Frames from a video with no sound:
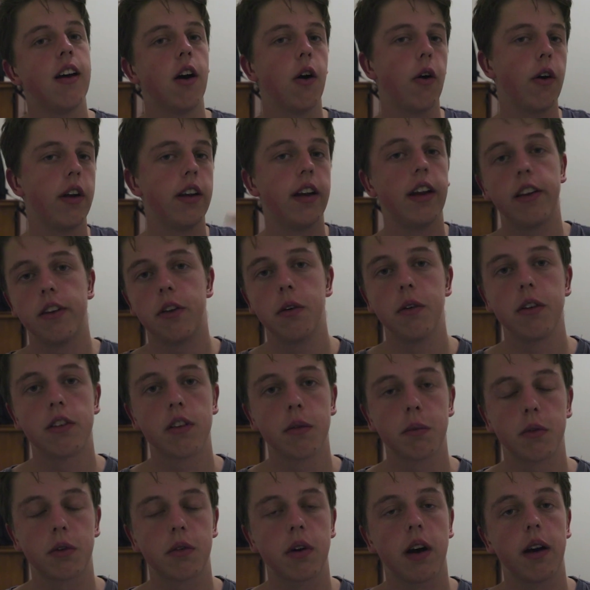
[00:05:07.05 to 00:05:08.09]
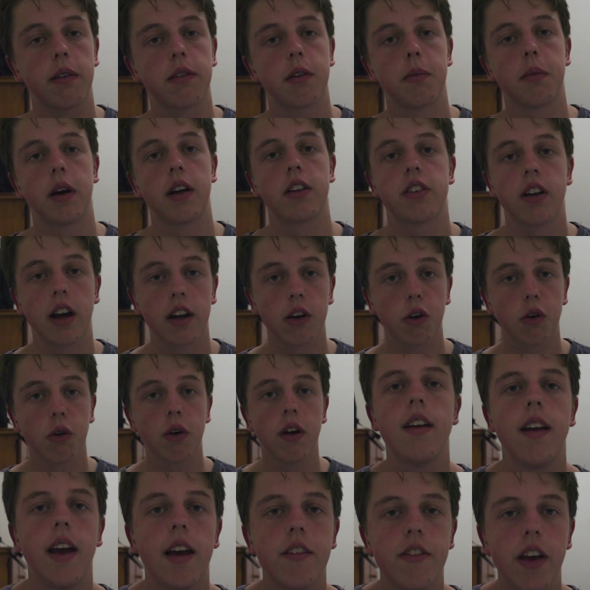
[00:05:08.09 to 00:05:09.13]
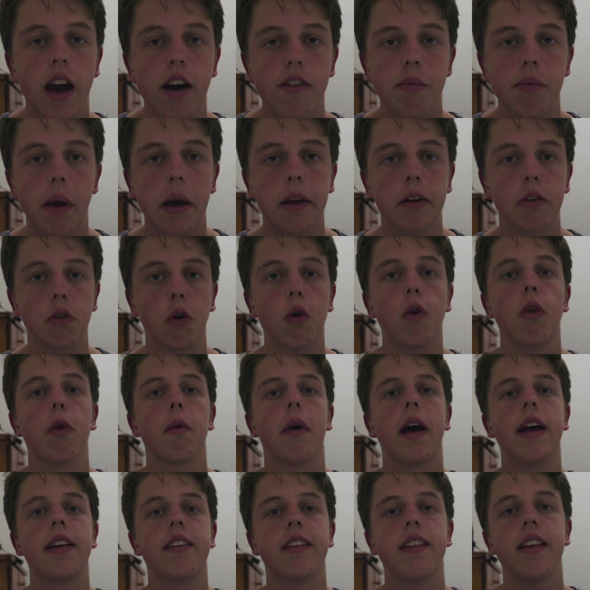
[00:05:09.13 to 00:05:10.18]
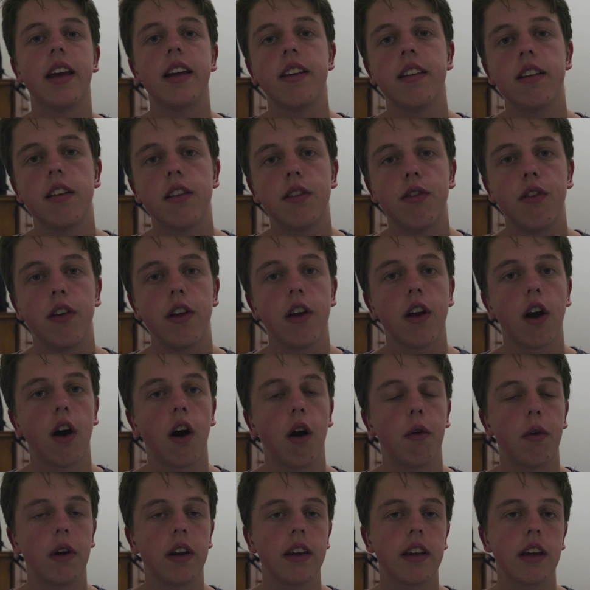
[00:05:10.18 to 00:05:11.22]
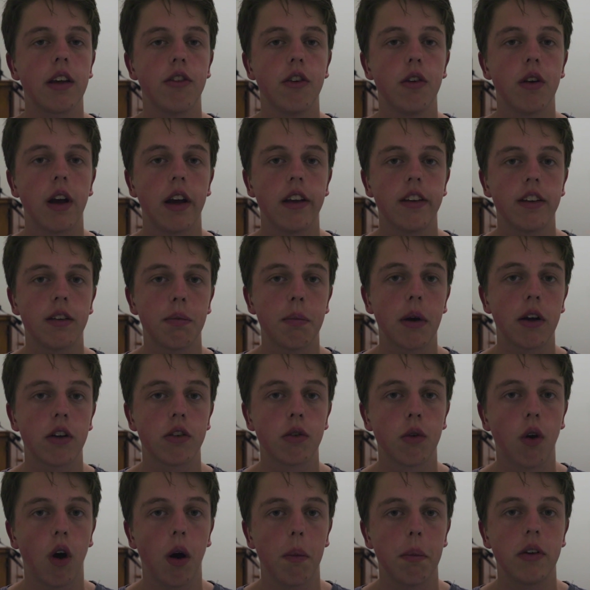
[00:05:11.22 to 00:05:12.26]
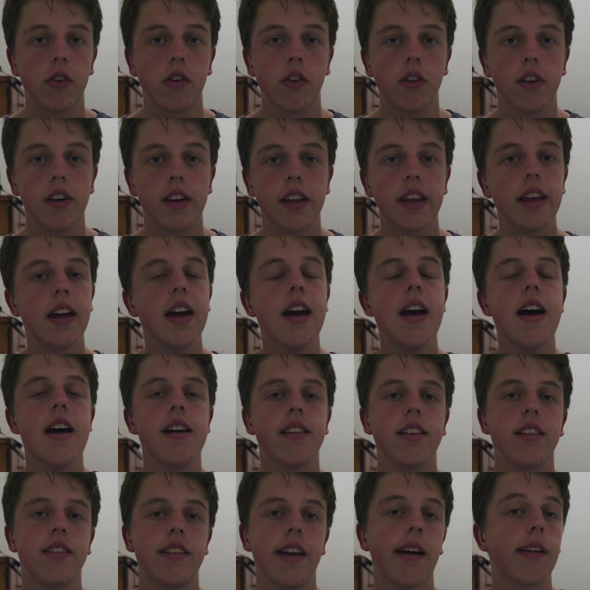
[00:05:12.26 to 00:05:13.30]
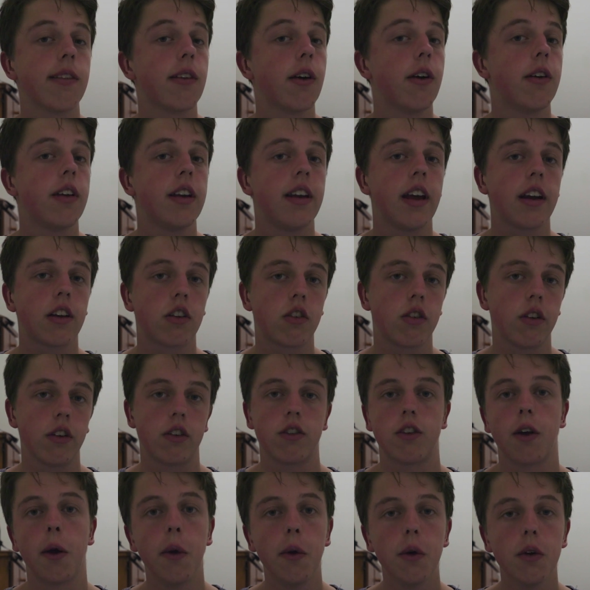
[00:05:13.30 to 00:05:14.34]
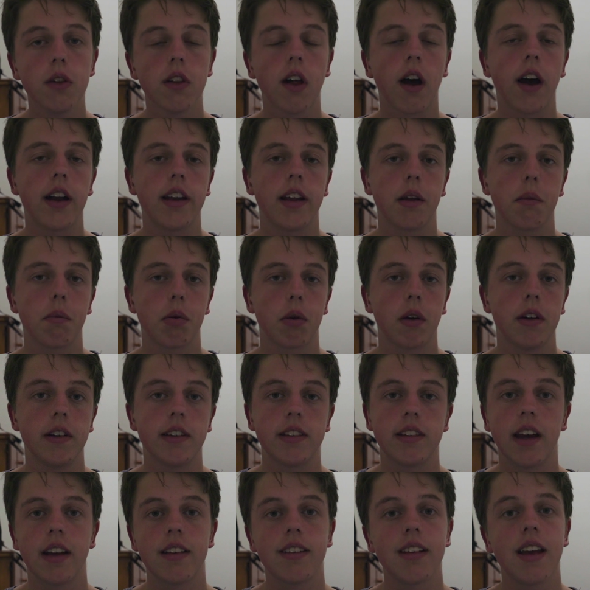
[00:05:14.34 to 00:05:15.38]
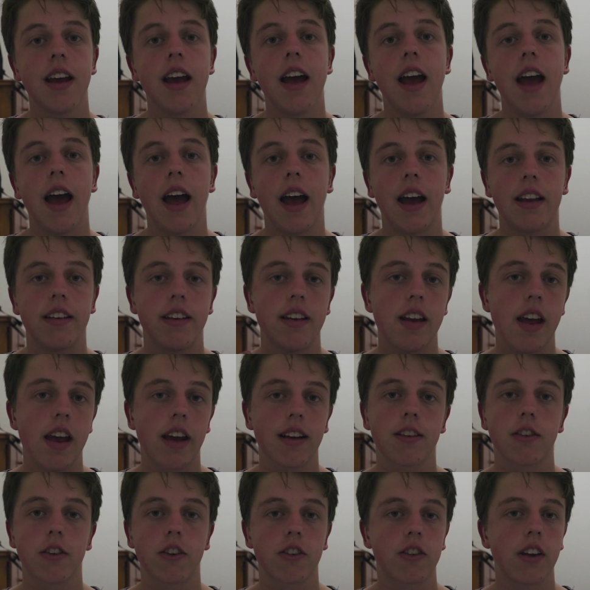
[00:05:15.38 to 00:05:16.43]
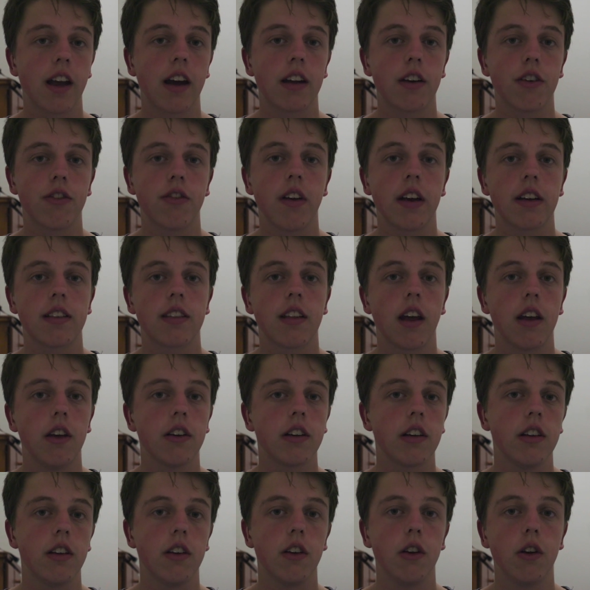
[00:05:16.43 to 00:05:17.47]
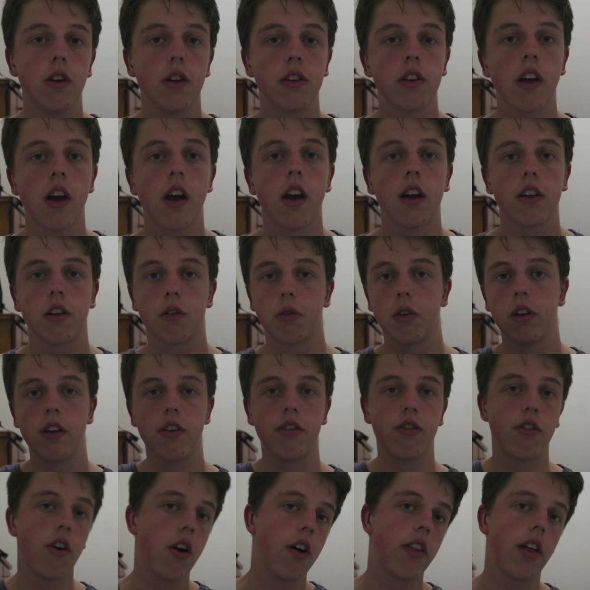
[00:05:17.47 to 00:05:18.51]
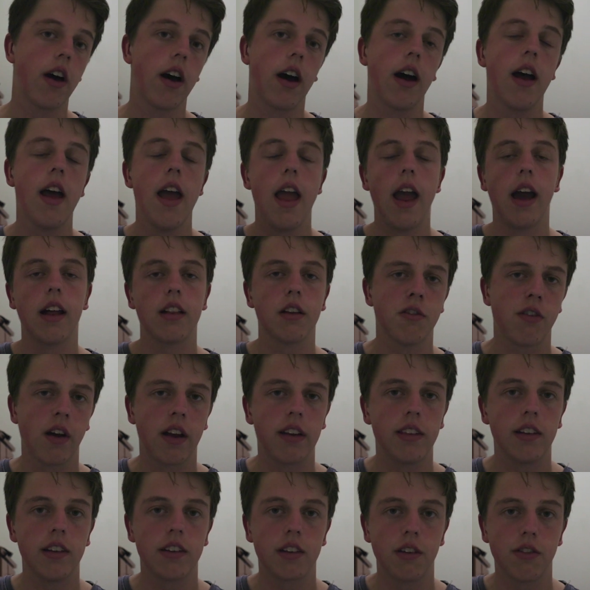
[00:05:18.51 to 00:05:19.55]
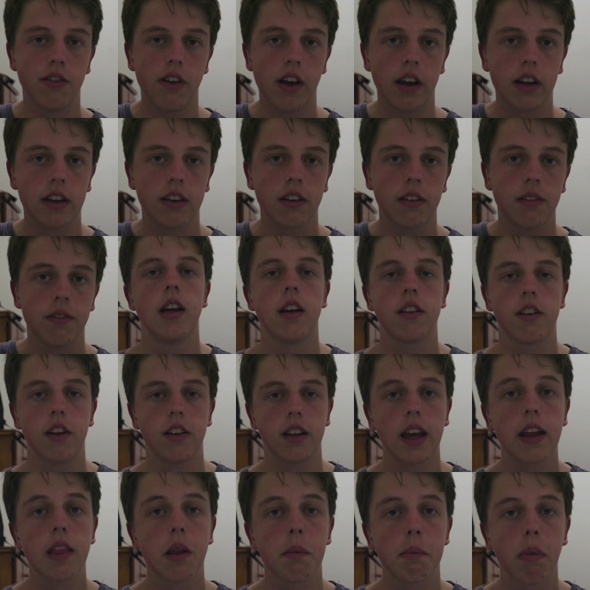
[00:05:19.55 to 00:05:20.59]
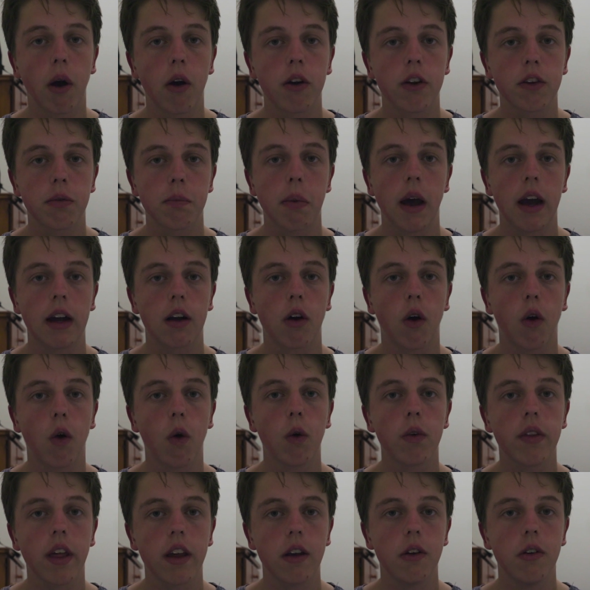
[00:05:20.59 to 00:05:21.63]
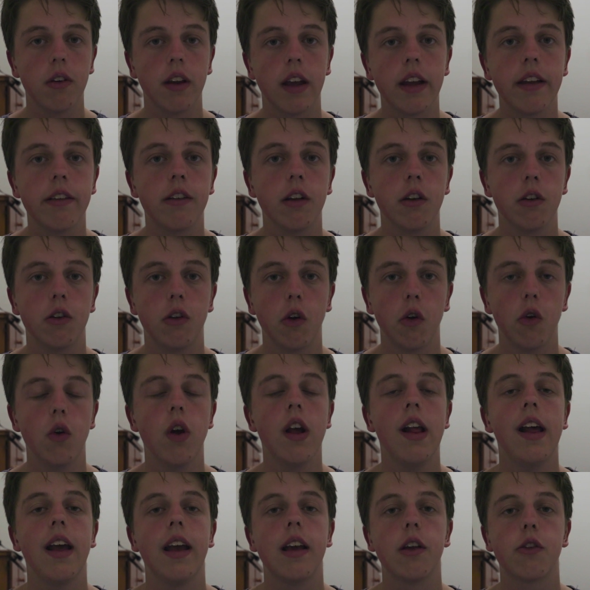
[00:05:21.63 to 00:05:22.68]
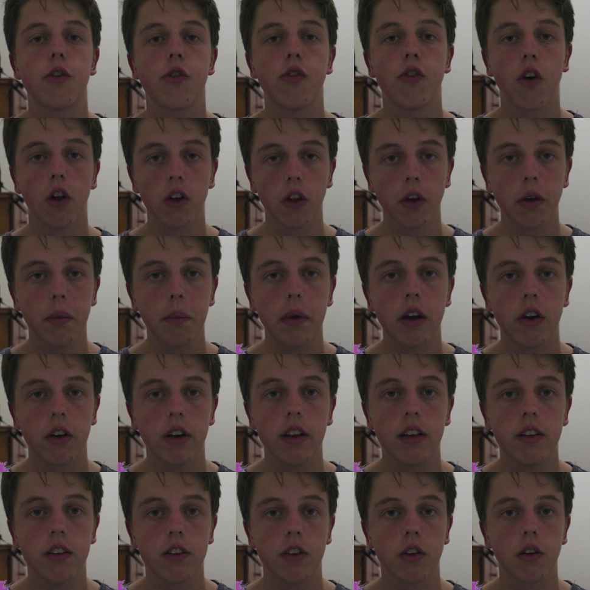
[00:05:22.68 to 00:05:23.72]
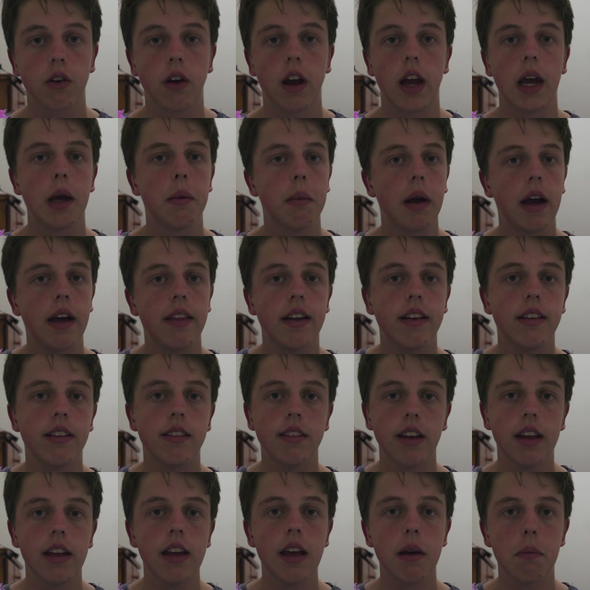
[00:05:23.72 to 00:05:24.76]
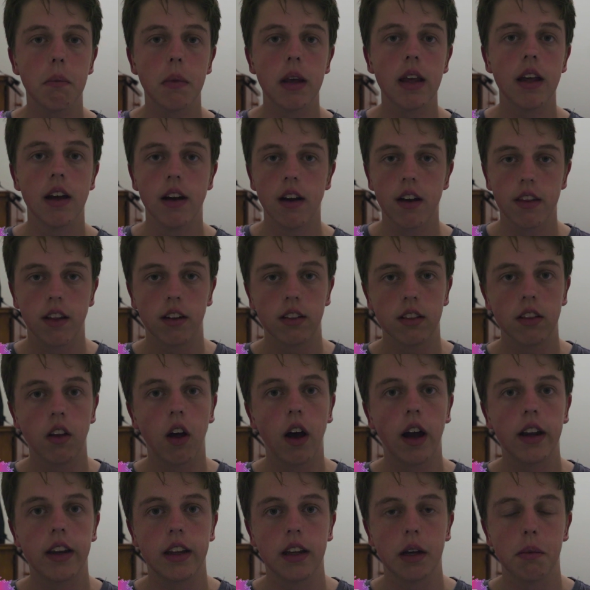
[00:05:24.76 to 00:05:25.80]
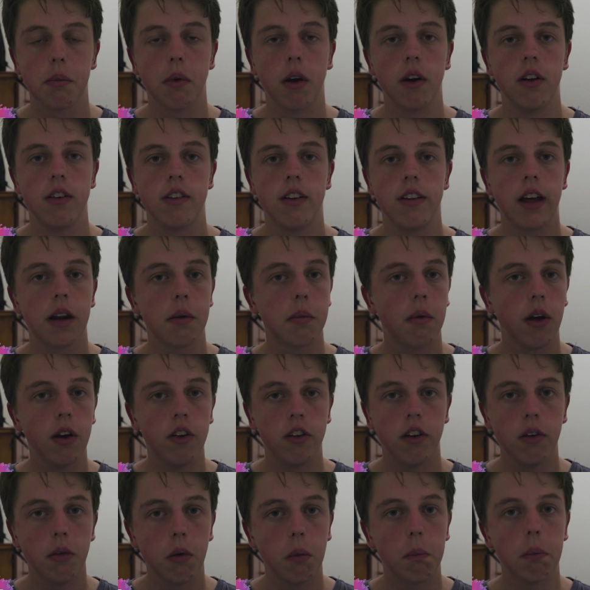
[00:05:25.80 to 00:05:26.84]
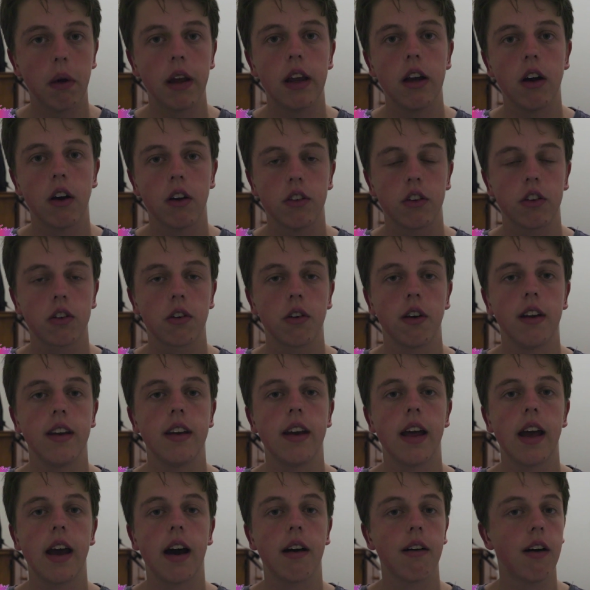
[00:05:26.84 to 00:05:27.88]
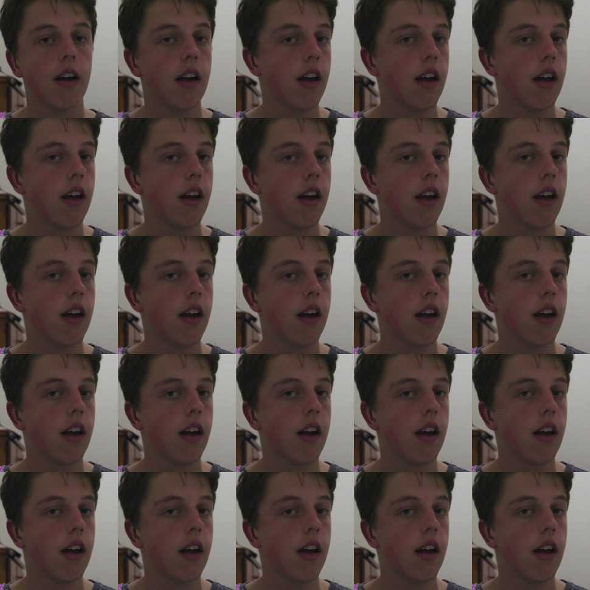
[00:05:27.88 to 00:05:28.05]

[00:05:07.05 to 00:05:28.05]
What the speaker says: All you need to do is subscribe to my channel. If you haven't made it all the way to the end of this video, I want to give you a special opportunity to download an extra 2 lightning presets and an extra sound effect that you can use to really further elevate this effect. So to get the bonus pack, all that you need to do is follow me on Instagram and then DM me the lightning emoji. That emoji will be on screen now